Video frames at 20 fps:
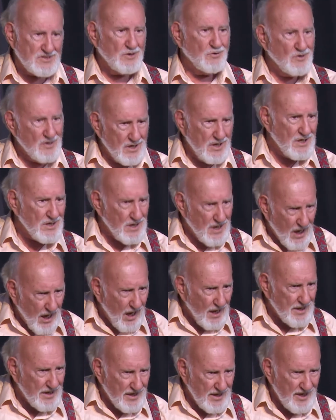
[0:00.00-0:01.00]
the will of
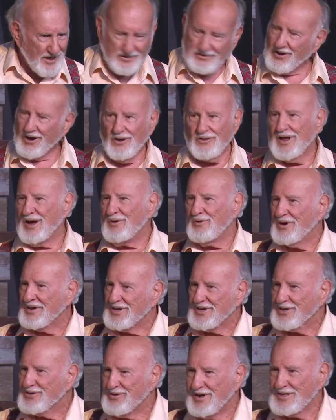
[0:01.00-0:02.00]
God again. No, that
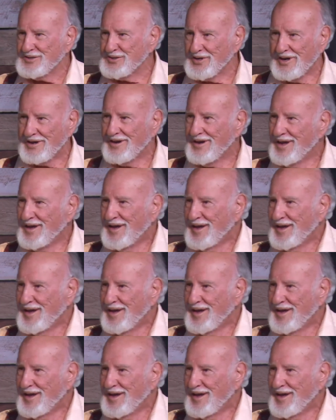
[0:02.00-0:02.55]
wasn't the question.